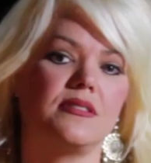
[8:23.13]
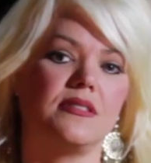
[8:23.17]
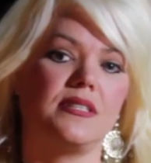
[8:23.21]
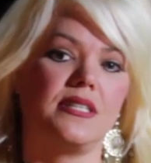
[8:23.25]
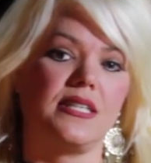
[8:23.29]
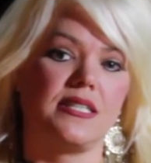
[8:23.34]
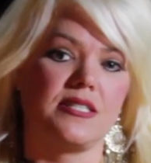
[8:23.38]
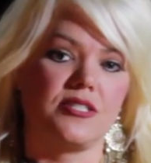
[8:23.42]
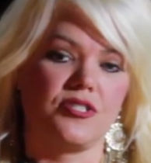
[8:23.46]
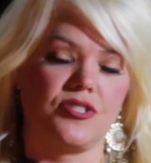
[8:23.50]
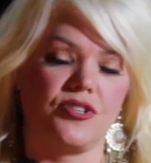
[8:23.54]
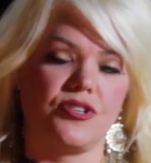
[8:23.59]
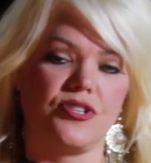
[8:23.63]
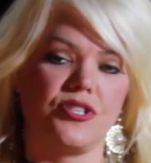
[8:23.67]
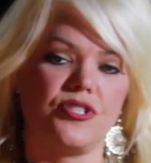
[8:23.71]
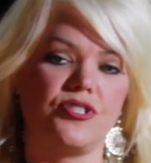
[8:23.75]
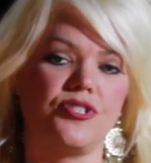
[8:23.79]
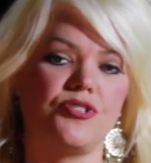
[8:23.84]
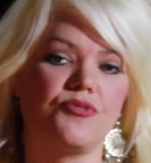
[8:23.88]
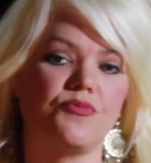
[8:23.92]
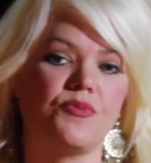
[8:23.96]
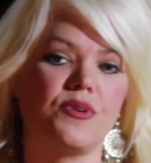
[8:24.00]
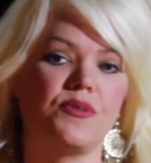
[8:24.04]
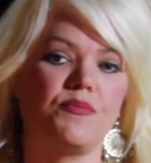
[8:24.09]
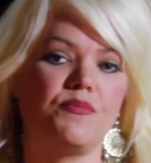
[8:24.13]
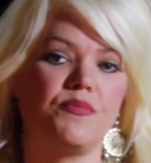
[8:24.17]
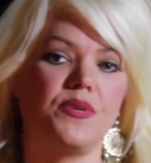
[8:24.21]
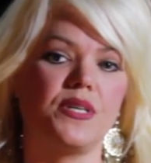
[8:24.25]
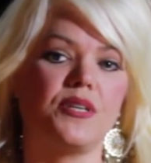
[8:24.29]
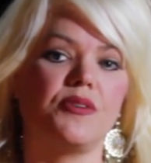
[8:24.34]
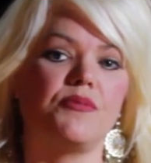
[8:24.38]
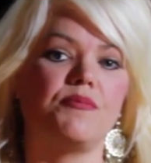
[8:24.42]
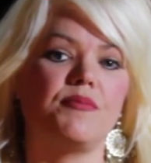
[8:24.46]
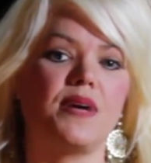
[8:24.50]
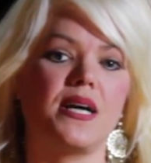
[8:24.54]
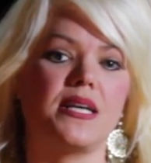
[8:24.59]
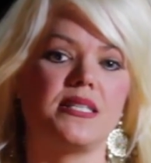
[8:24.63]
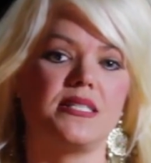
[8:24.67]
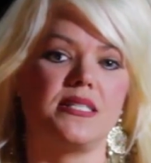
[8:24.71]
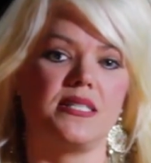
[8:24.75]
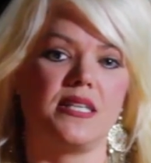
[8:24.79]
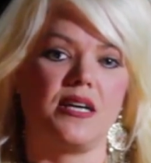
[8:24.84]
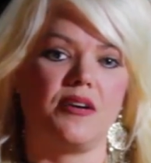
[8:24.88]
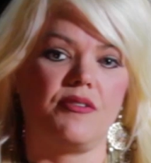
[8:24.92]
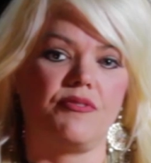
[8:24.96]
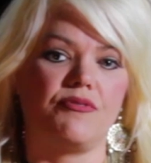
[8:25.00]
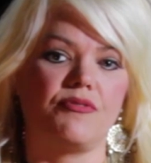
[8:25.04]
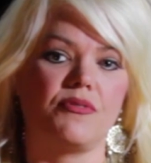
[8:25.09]
and I started to rebuild
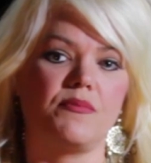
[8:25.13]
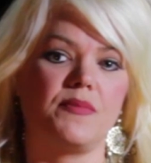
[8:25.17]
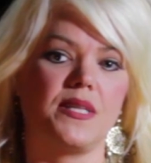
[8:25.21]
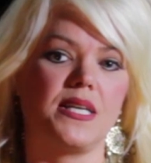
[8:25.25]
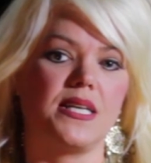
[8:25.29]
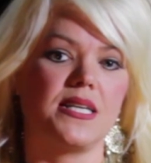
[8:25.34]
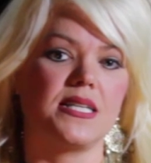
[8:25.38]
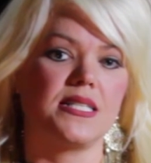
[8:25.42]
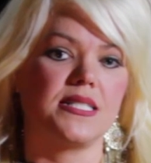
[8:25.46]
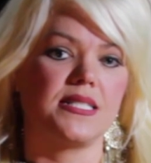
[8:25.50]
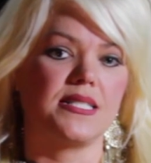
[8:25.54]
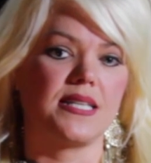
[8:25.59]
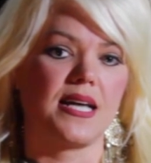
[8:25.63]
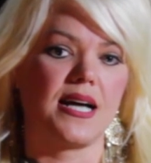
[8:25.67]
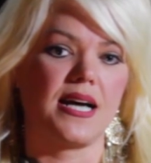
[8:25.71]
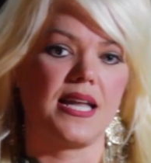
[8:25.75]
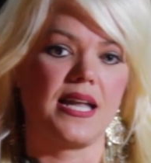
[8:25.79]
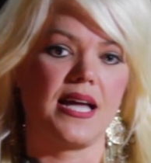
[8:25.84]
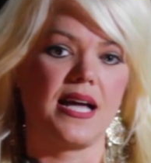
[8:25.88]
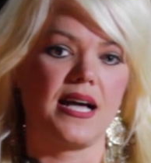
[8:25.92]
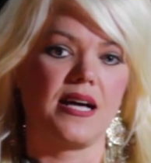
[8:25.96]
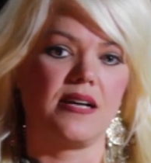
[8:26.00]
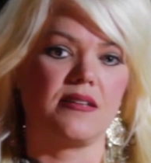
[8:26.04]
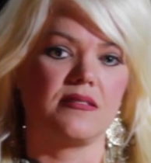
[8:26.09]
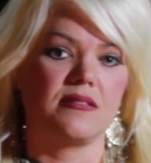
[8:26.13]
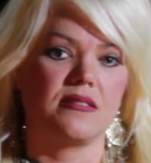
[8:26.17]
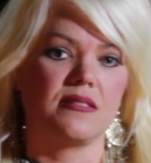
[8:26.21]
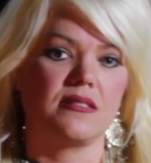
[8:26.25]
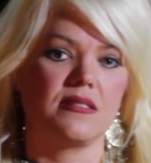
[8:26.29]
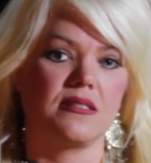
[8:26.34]
myself from the inside out.